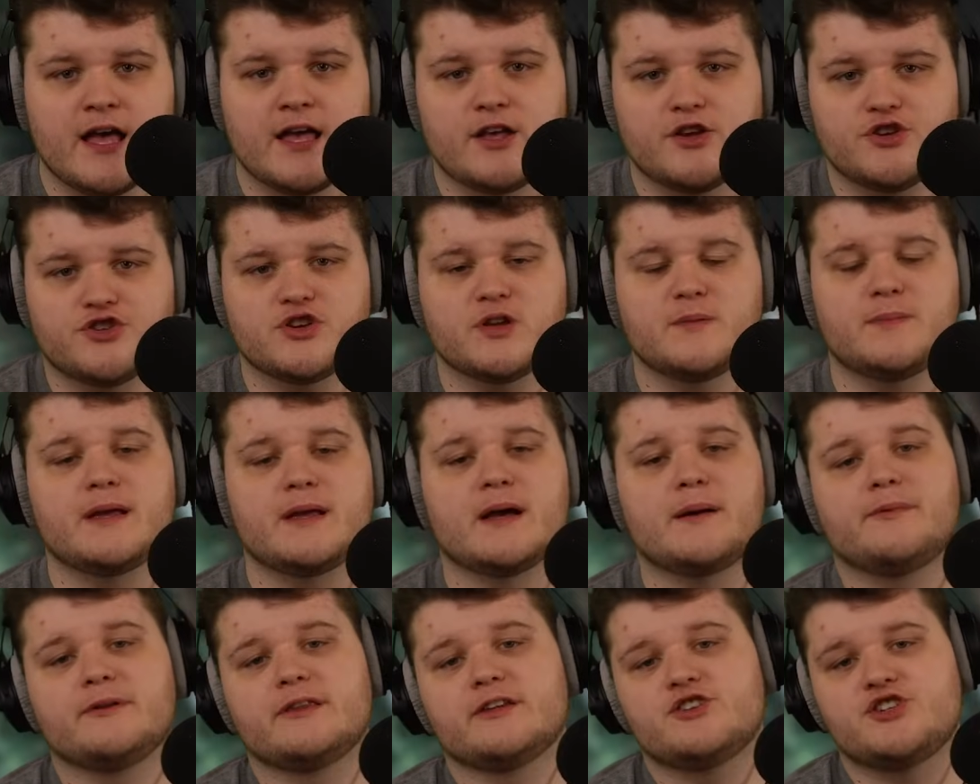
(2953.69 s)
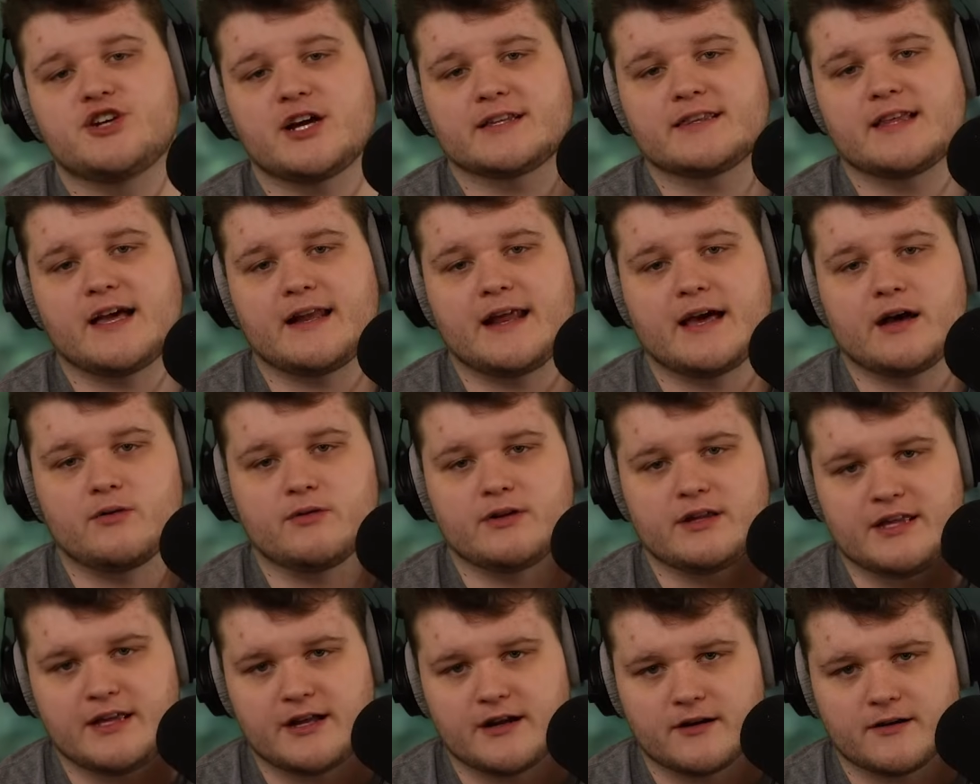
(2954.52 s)
You should be able to check that out
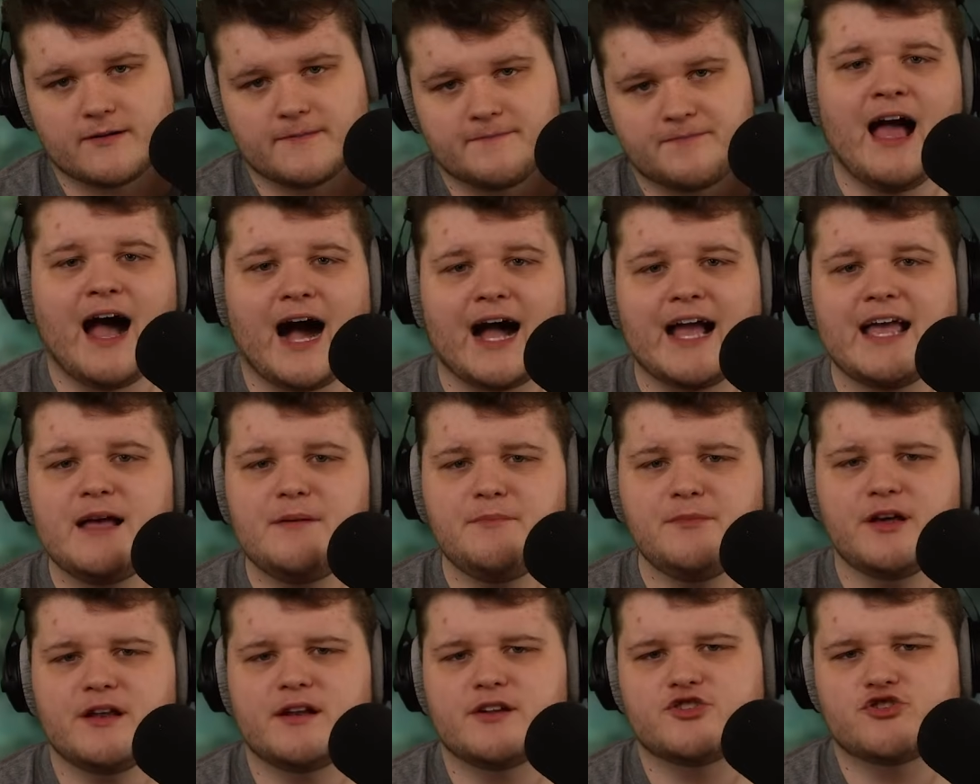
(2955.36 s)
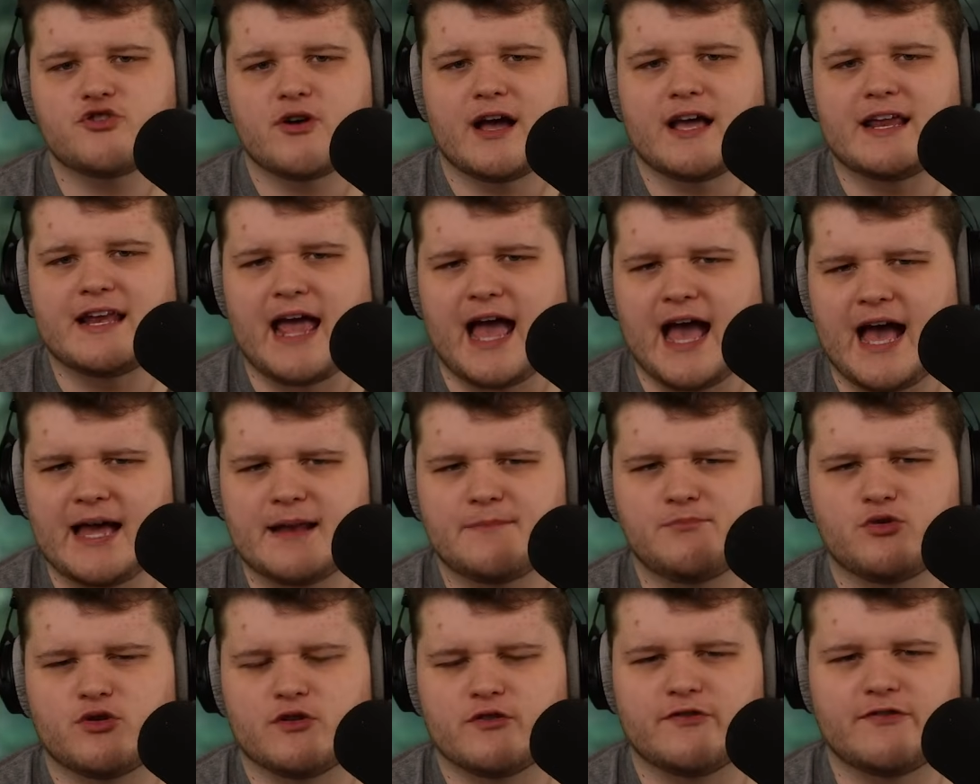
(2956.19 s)
here. I am going to try and
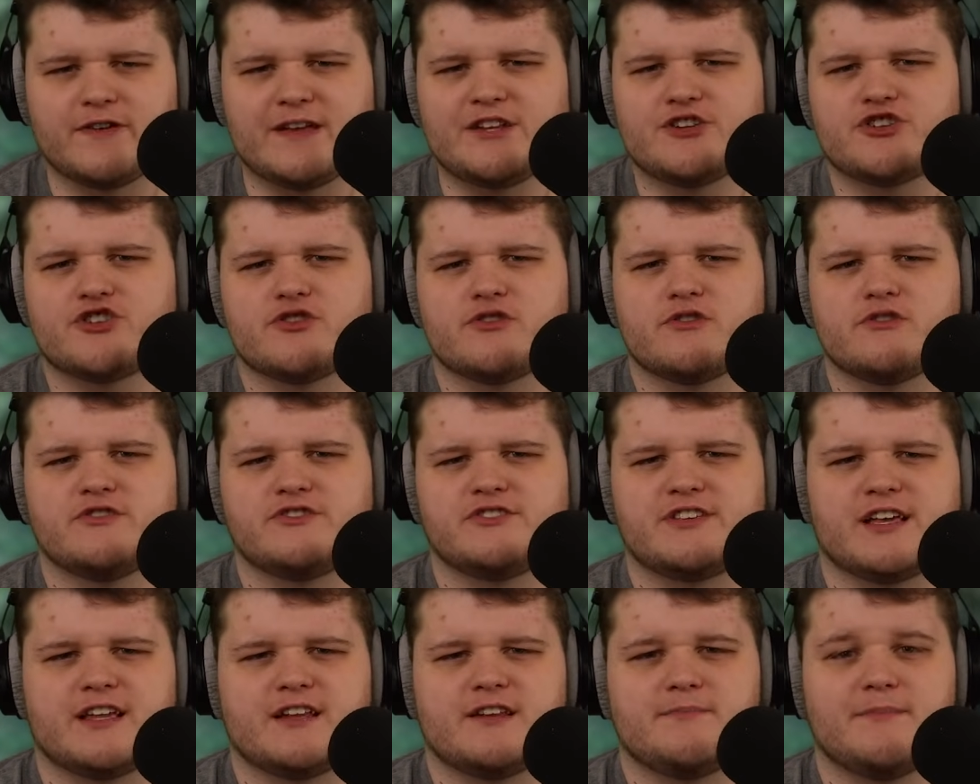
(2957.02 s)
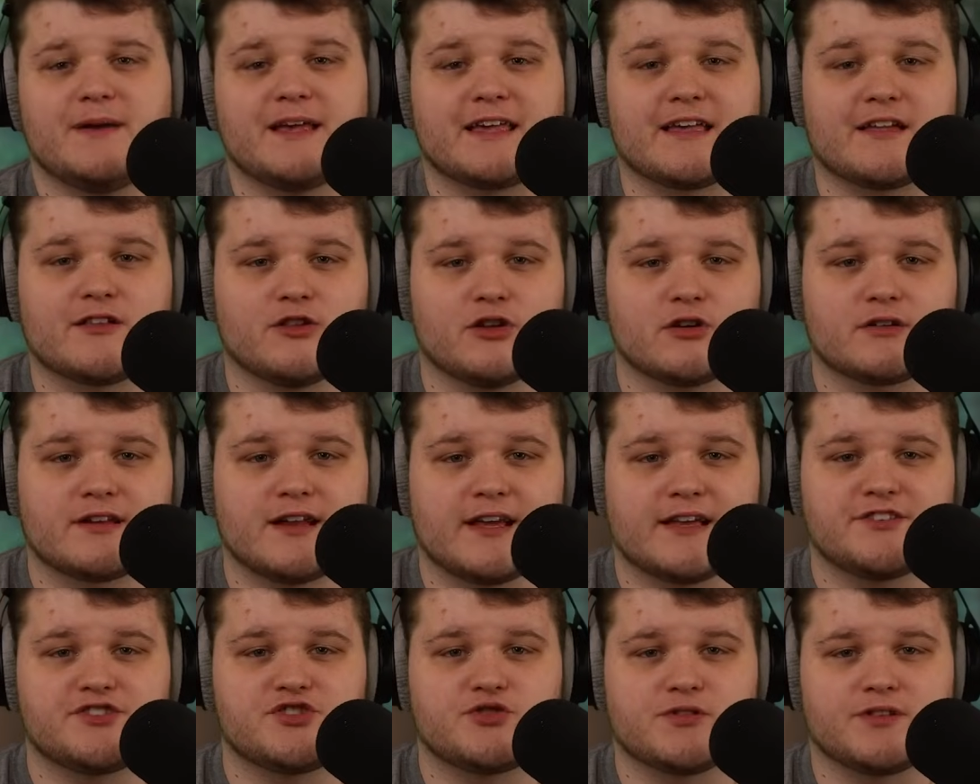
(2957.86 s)
add more features and make it look
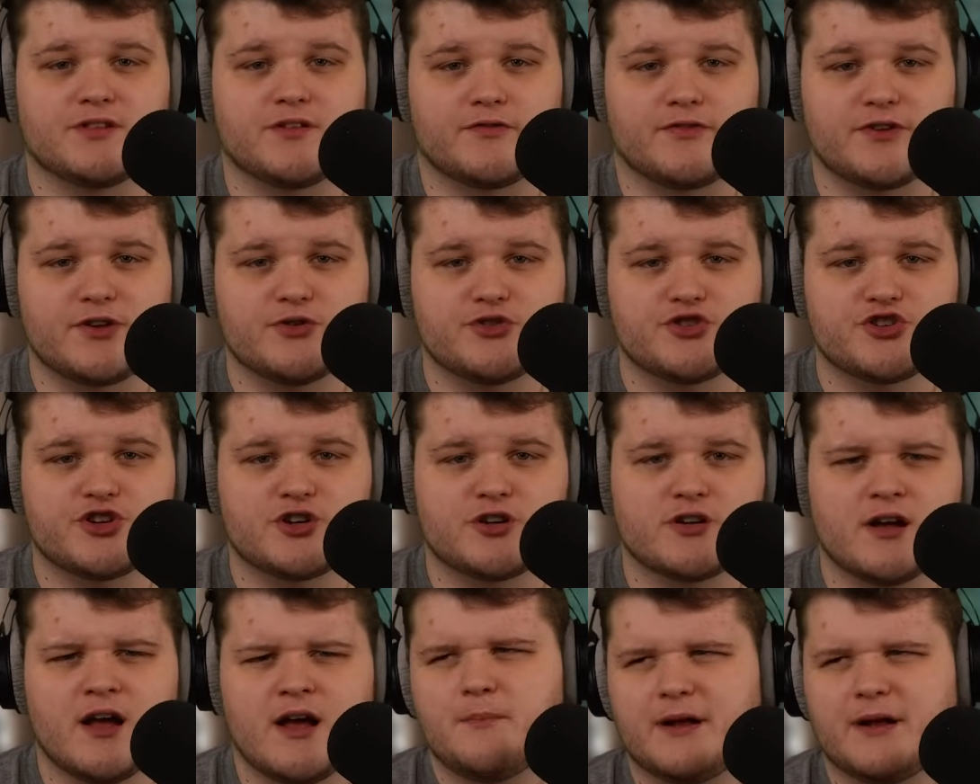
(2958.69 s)
nicer in the future,